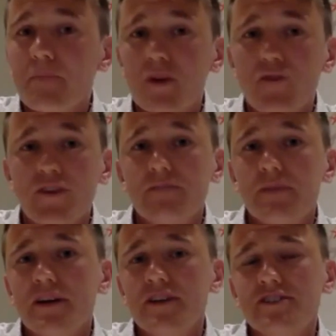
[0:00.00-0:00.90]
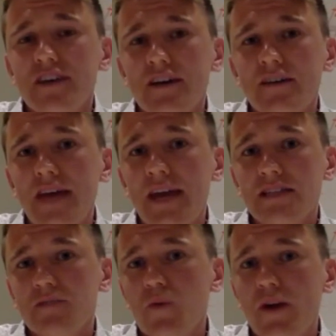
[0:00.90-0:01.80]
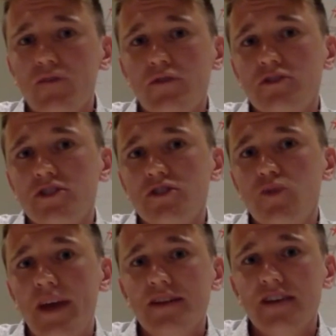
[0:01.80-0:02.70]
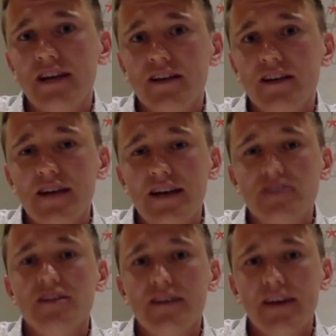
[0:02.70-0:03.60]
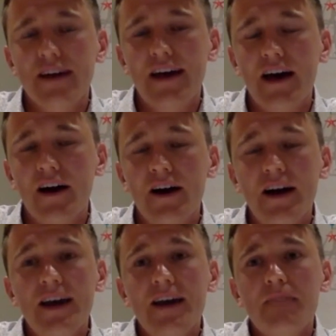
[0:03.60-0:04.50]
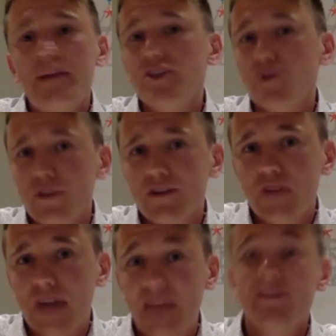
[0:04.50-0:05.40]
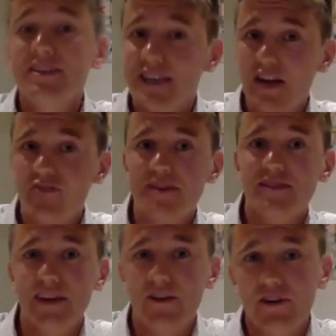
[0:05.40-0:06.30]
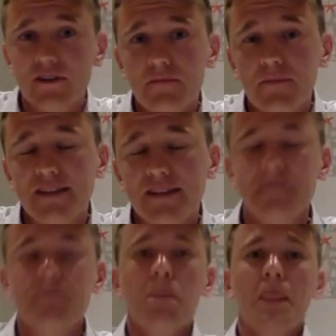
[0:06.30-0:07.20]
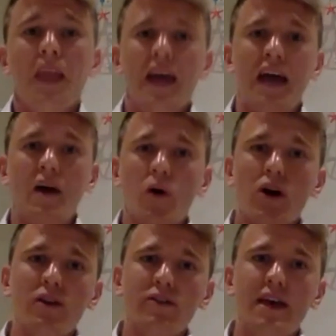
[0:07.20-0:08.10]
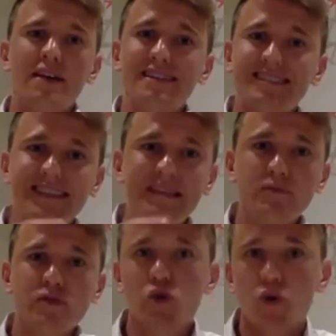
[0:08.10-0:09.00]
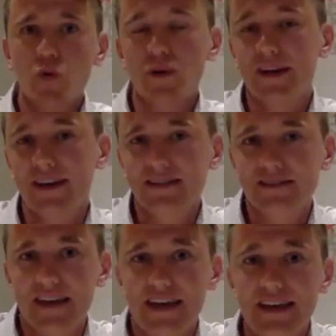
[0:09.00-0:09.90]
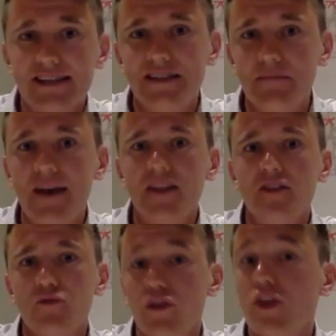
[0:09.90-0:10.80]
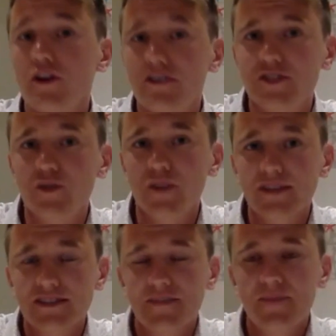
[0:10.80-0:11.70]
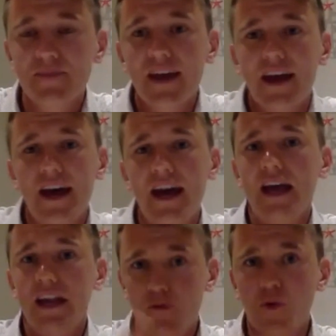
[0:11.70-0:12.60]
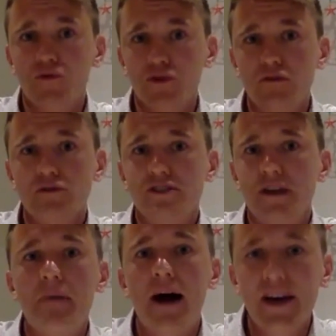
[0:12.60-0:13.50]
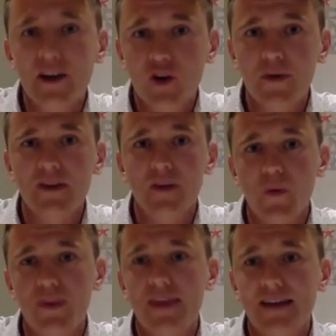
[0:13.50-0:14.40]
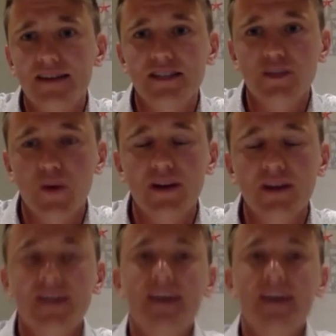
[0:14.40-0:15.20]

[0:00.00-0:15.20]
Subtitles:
perfect, because that is one of our strengths actually. Make sure that you have this enough material, but the STEAM school kit, it is meant for 30 students. And if you want to use microbit with that as well,